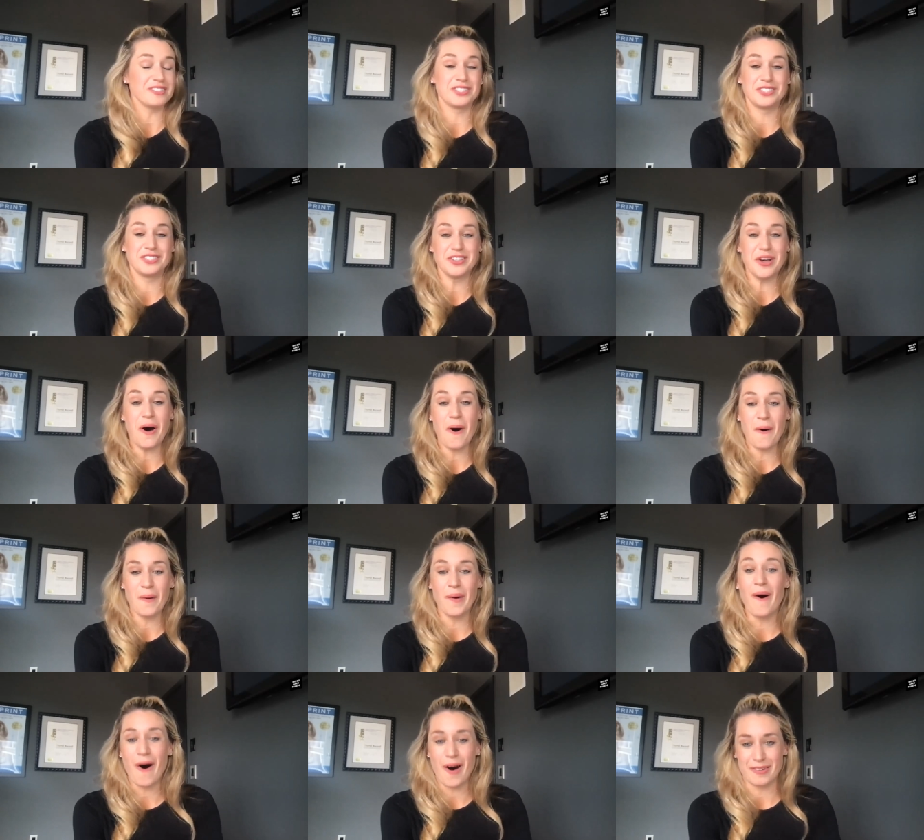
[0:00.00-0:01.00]
felt so
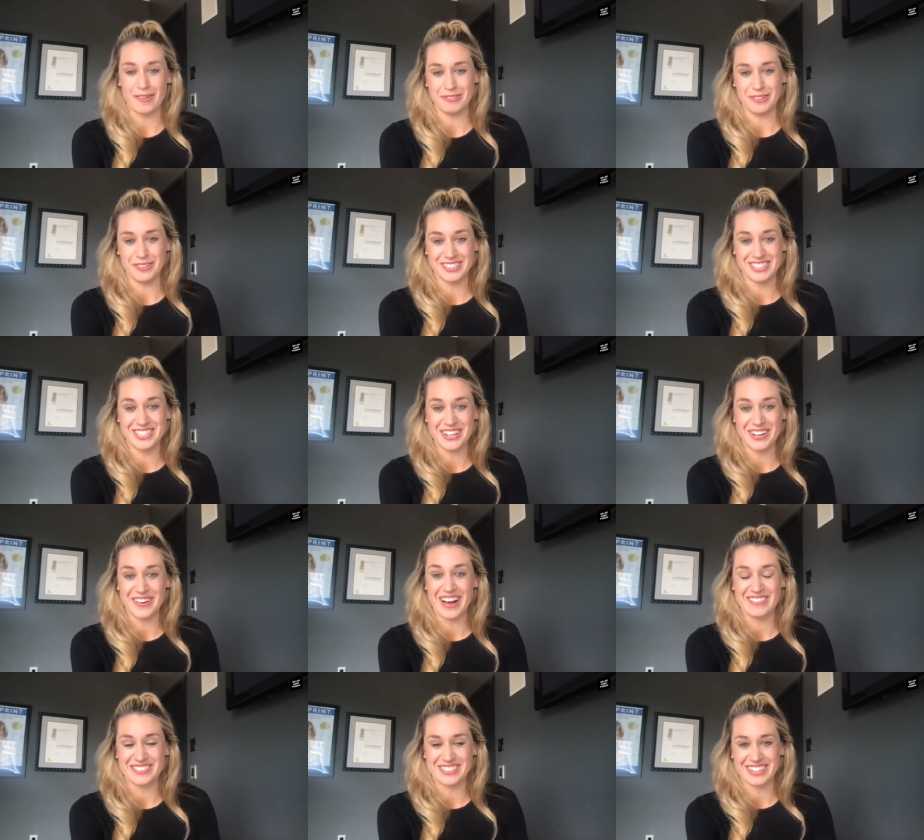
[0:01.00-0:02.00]
awful too
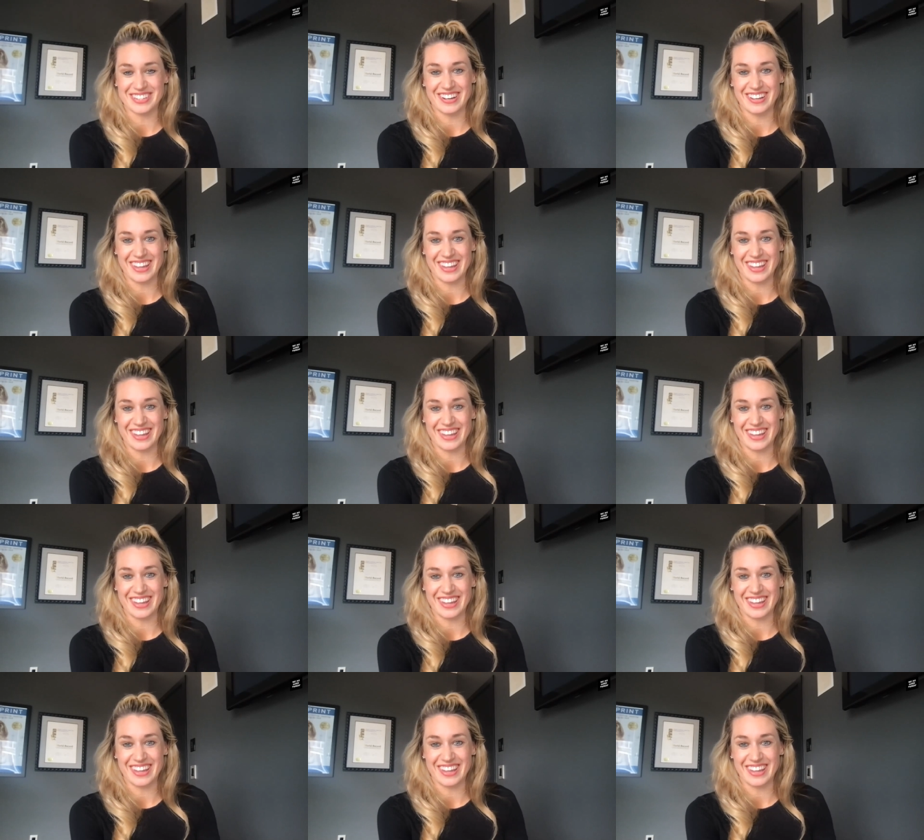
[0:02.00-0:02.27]
after.